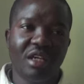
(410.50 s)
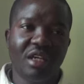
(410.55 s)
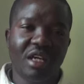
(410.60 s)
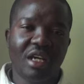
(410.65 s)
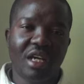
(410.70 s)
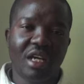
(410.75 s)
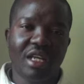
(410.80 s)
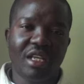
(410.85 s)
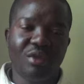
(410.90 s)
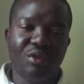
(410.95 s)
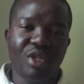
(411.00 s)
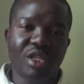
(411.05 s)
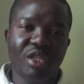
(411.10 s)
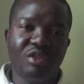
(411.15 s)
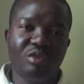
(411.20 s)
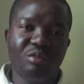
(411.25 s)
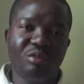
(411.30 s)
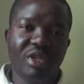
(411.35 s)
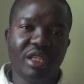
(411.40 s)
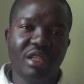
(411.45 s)
and we need to
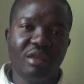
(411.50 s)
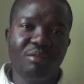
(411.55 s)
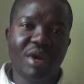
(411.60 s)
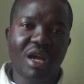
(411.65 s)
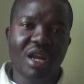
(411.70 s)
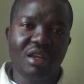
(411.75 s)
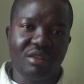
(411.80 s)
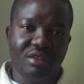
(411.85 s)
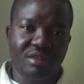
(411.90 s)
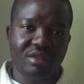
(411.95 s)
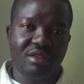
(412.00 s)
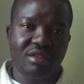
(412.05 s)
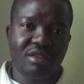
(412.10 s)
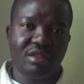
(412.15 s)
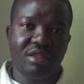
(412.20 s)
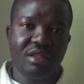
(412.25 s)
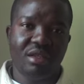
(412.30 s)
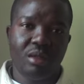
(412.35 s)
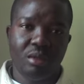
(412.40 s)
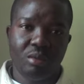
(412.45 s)
make the balance
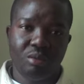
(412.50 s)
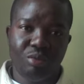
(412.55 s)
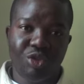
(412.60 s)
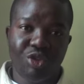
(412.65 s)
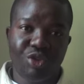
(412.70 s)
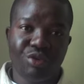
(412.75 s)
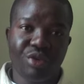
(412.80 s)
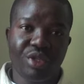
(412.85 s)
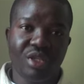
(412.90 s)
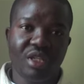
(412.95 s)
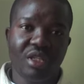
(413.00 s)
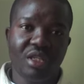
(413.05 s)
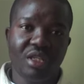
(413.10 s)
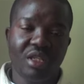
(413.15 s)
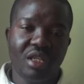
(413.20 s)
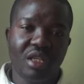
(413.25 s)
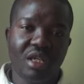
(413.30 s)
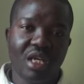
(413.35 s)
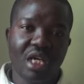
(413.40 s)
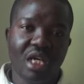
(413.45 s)
between
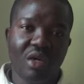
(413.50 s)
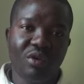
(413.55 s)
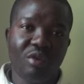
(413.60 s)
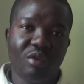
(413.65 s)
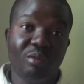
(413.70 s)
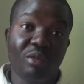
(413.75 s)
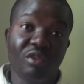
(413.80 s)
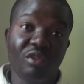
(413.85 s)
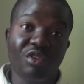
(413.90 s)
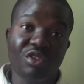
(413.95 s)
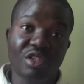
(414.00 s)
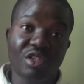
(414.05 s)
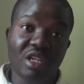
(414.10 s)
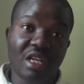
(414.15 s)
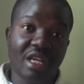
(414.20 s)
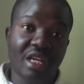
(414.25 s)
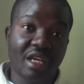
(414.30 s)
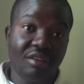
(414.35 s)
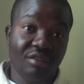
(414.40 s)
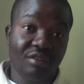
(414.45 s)
our professional
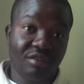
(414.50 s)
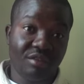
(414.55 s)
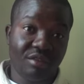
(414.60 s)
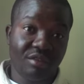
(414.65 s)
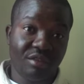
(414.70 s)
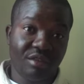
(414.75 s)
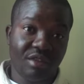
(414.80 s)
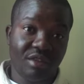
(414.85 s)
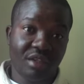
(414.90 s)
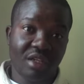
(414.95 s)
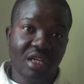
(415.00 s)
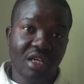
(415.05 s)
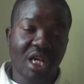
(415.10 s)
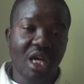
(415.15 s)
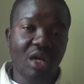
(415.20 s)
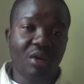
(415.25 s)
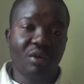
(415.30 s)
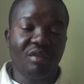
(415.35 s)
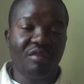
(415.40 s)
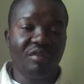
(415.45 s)
life,
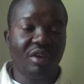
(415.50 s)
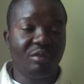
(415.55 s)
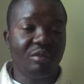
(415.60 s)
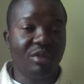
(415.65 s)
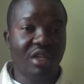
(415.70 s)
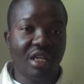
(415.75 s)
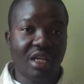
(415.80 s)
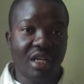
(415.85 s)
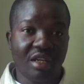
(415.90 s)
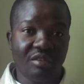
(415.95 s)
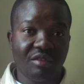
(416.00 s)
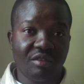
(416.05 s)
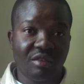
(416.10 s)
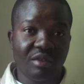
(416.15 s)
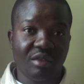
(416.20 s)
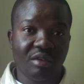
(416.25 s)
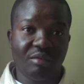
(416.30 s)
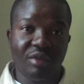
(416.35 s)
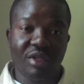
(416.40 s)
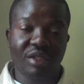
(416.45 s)
our family life,
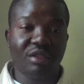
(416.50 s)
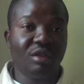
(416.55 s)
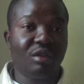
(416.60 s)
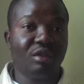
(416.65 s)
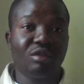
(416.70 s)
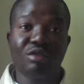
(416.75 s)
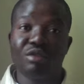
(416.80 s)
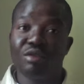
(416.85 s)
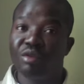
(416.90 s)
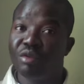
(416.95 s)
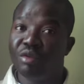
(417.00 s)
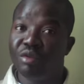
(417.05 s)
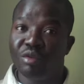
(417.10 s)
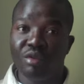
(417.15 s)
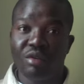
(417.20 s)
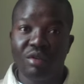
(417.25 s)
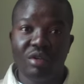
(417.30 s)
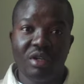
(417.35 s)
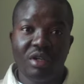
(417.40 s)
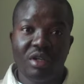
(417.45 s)
but also
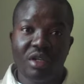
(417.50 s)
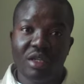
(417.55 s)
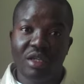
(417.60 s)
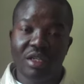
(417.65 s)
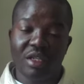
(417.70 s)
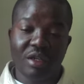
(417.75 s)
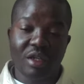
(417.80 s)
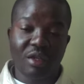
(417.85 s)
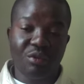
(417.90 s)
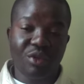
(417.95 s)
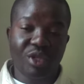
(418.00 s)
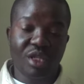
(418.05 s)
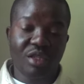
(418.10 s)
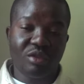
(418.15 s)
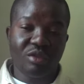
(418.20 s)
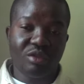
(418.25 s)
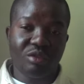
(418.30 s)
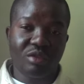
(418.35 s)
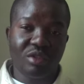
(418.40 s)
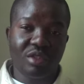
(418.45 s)
we need
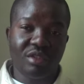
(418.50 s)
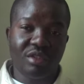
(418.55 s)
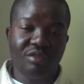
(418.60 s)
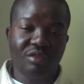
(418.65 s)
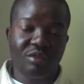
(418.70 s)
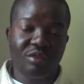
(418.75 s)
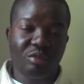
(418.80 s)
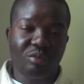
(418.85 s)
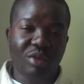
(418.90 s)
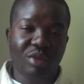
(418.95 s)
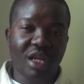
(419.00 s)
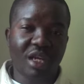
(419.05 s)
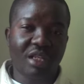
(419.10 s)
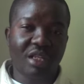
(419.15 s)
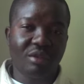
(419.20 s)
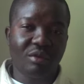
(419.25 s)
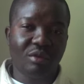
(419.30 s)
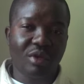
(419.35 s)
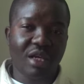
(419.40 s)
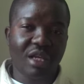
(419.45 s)
to
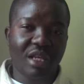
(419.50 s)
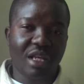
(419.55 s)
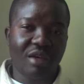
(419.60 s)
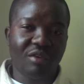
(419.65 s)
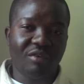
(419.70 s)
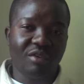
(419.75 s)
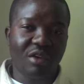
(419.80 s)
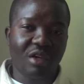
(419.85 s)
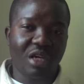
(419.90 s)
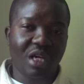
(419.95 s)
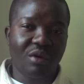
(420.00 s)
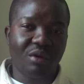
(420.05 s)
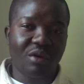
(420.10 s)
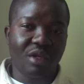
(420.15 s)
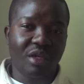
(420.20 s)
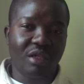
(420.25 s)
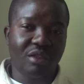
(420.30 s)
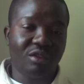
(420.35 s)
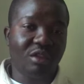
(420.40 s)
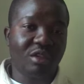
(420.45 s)
plan well for our
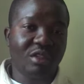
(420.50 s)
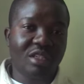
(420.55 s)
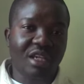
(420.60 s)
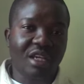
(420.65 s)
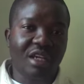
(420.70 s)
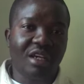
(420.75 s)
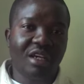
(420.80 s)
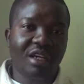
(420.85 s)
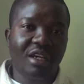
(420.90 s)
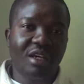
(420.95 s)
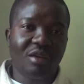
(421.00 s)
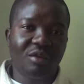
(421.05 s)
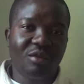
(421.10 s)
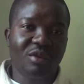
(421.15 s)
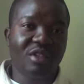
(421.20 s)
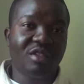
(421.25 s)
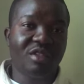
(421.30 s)
daughter, who is